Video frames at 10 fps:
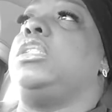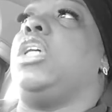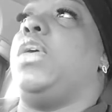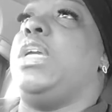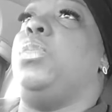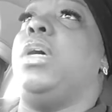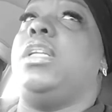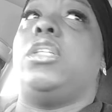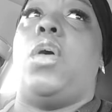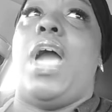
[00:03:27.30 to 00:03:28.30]
so he
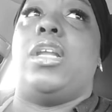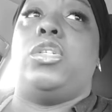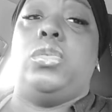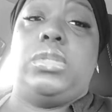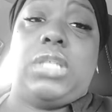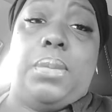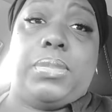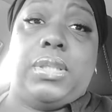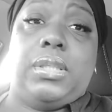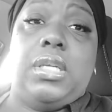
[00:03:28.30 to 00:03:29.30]
wouldn't know how to do
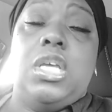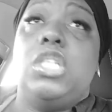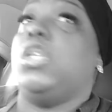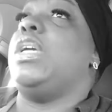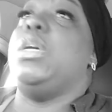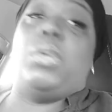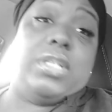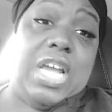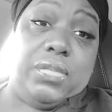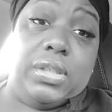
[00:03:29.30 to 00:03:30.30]
something, so he would
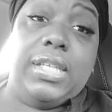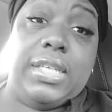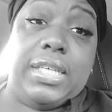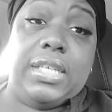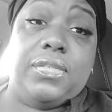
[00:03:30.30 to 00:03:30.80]
never leave.